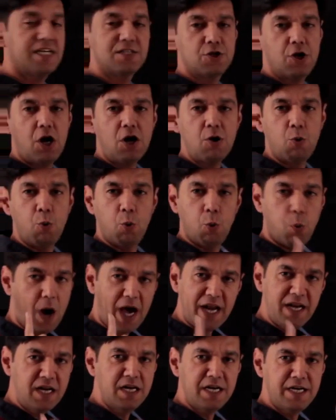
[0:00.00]
there's not
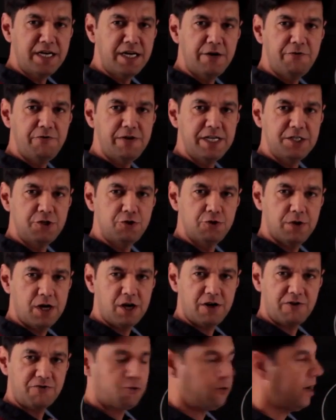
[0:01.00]
one
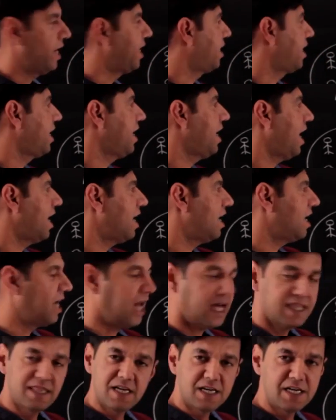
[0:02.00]
individual of 20 and
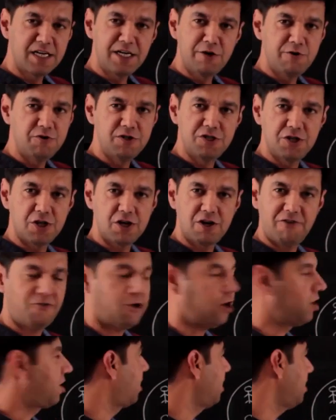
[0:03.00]
another individual
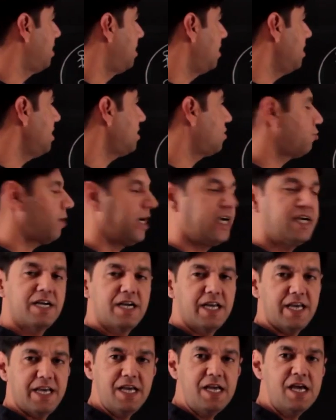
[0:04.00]
of 40. This
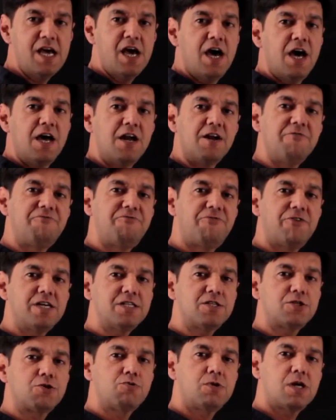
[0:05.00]
20
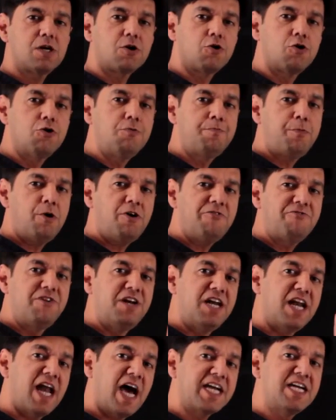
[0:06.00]
refers to a group
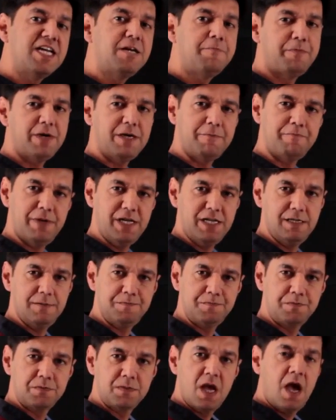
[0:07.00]
of 9 people.
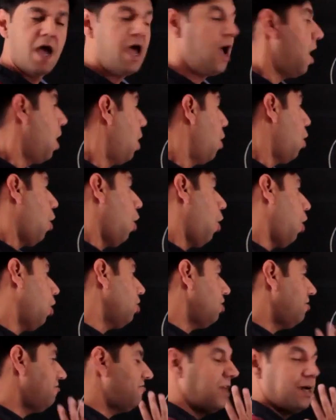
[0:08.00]

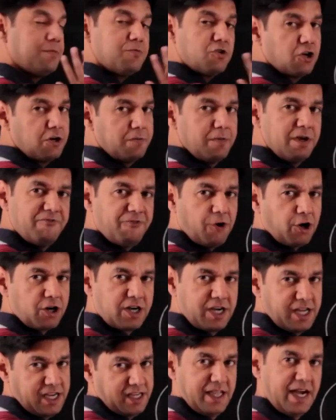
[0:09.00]
All of them could be
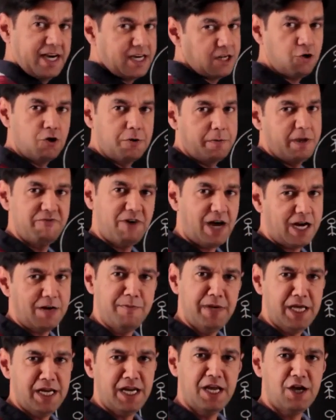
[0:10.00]
40. That could be
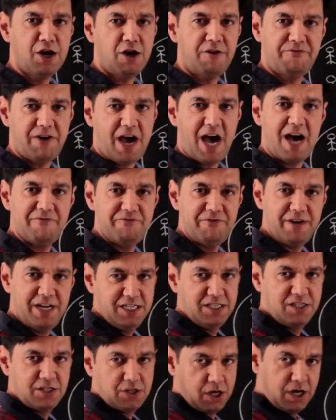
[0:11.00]
one meaning of
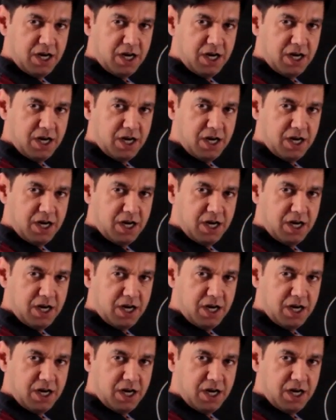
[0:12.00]
average.